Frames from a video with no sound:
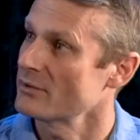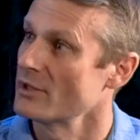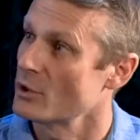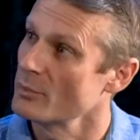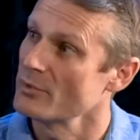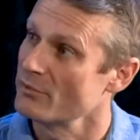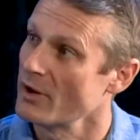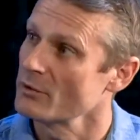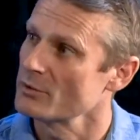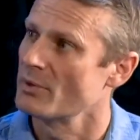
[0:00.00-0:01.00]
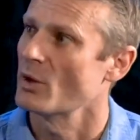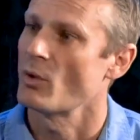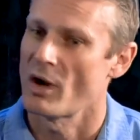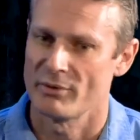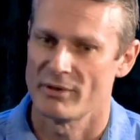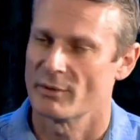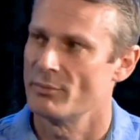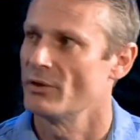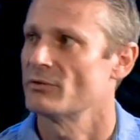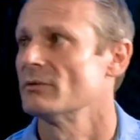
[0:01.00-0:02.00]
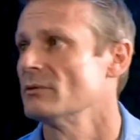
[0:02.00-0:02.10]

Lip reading: the equipment fault, but it won't protect the person.